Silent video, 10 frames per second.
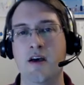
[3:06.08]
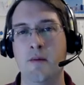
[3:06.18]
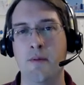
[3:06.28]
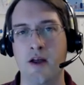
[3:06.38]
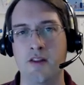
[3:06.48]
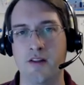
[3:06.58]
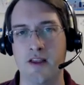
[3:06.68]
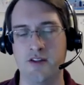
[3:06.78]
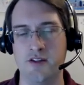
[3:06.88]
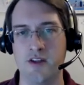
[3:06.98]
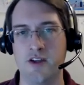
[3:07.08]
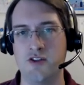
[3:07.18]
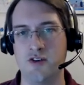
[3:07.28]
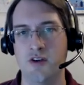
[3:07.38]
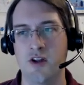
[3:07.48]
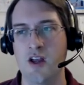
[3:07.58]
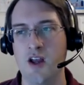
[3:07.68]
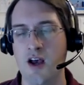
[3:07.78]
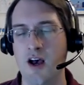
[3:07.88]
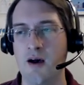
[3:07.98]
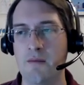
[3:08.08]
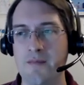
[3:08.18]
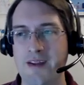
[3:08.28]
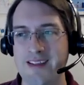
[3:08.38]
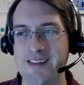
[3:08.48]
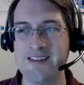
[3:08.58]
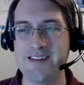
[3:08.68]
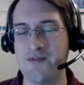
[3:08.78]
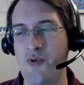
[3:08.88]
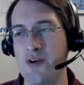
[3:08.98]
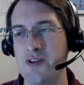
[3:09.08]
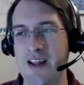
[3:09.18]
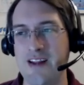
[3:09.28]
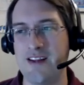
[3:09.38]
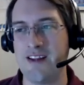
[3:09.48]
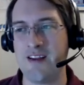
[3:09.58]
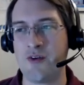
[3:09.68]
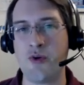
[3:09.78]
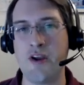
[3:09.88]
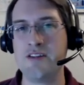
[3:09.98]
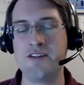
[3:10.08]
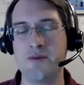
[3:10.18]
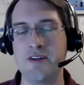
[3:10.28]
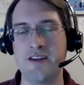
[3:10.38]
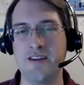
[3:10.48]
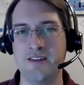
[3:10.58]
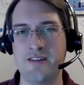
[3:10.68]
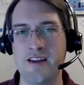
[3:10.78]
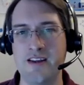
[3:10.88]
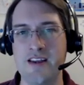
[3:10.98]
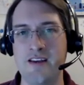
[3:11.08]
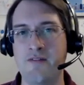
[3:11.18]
upon the legislature. This is, of course, not a crazy, ridiculous idea.